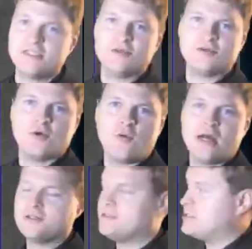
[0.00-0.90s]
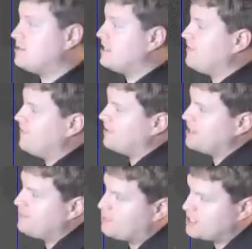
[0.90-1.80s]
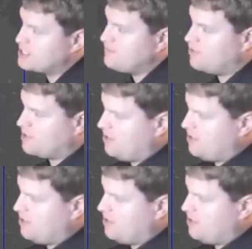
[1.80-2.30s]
southern quadrants looking very impressive with